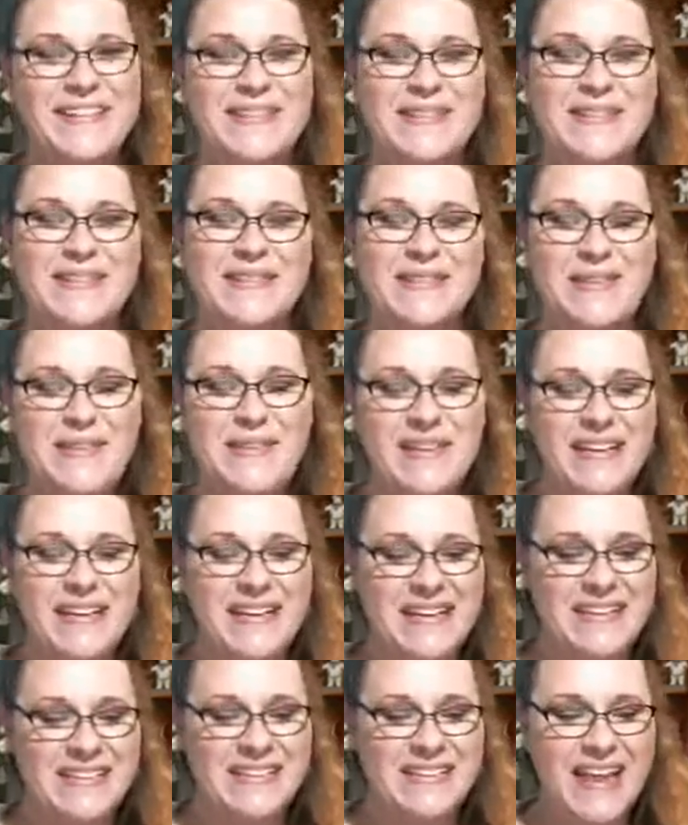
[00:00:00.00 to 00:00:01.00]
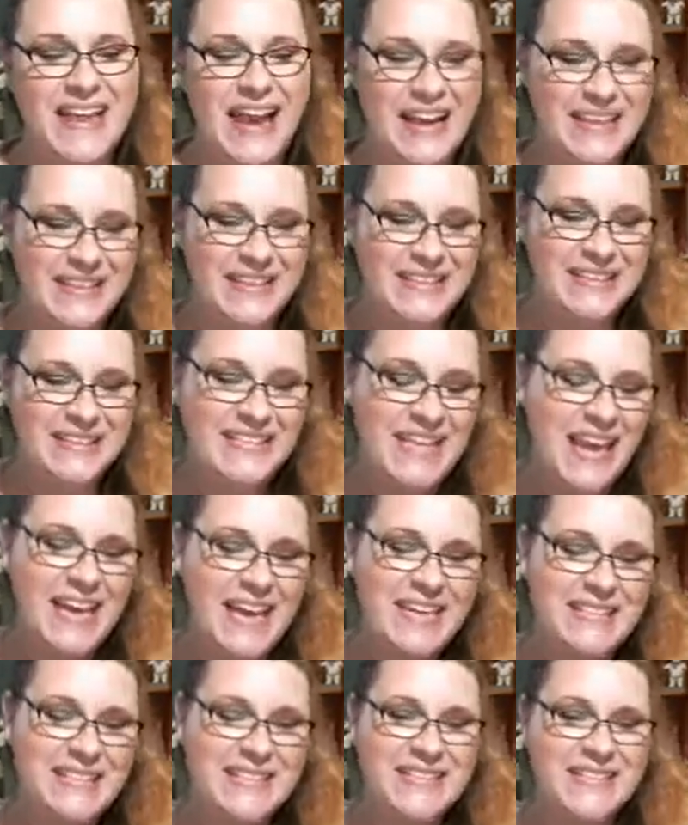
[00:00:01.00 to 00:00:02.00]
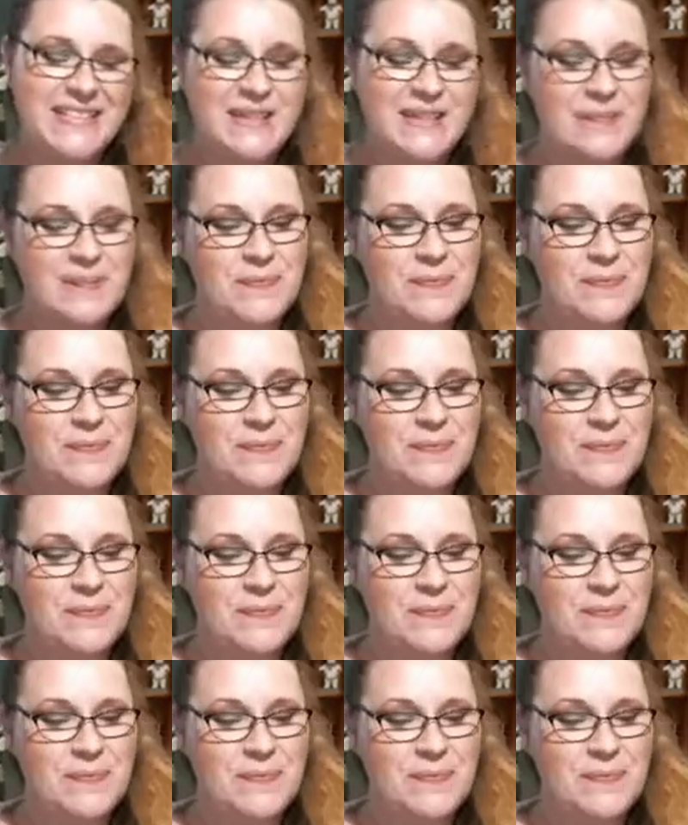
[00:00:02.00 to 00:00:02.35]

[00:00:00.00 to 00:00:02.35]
So you get a tiny little taste.